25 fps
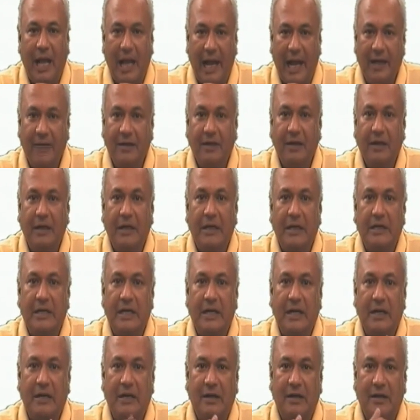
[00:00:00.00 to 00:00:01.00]
And
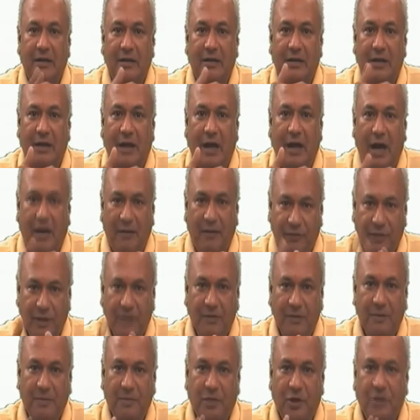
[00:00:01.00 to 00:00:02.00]

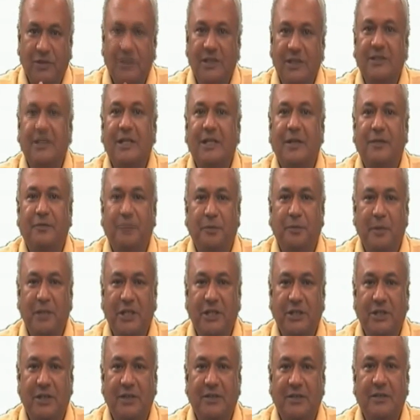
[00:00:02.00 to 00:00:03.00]
after we process the
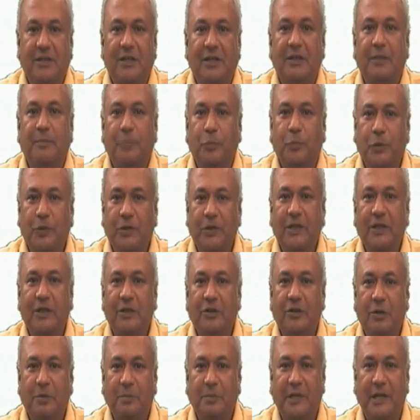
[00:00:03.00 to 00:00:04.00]
information, the
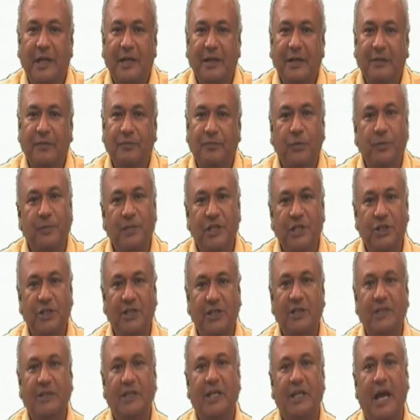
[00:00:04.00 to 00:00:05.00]
reporting of that
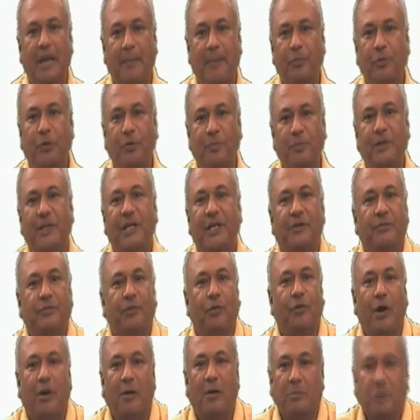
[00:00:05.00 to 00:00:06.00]
information in the appropriate
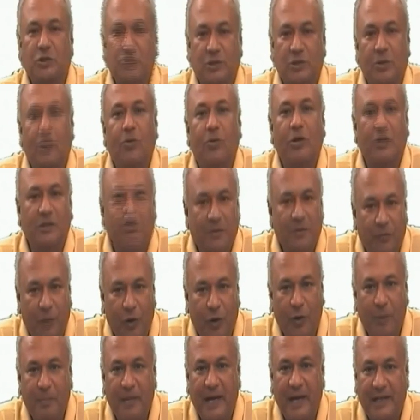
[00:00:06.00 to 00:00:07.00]
forms or the
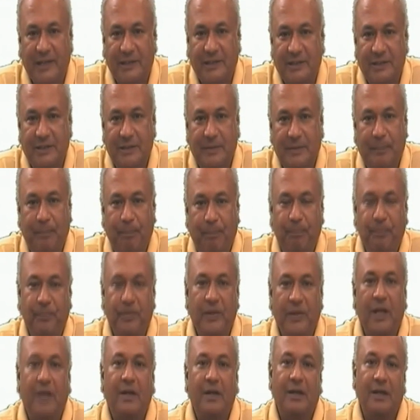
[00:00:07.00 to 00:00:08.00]
formats
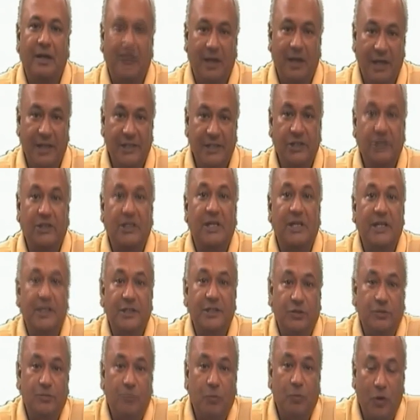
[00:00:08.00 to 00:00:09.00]

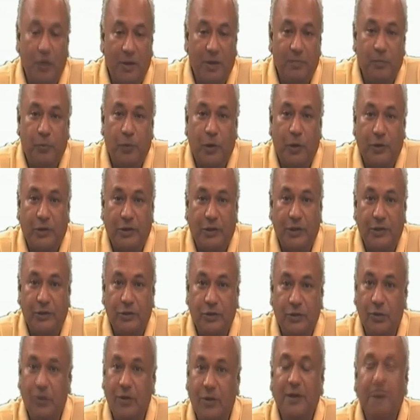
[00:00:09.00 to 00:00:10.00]
is more
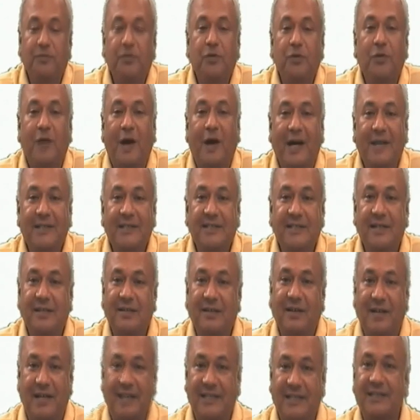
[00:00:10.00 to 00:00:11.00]
important. So if you ask
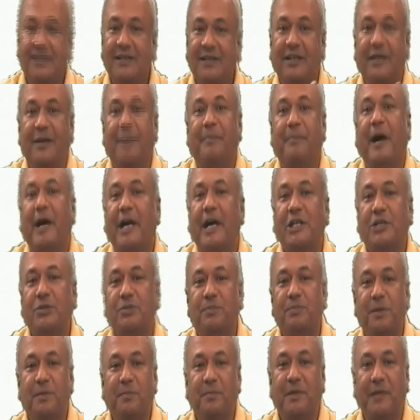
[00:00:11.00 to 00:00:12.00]
the classical
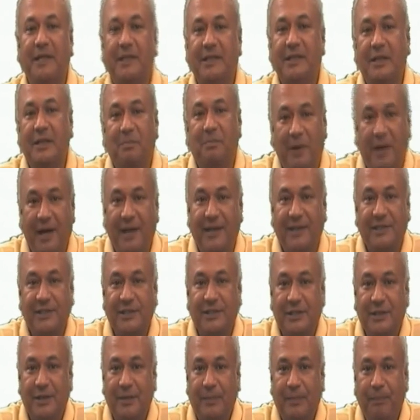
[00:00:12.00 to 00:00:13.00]
MIS people in the
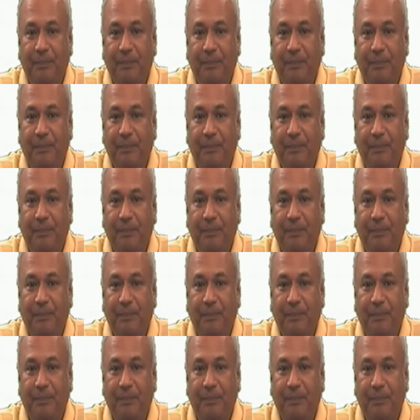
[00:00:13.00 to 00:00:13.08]
past,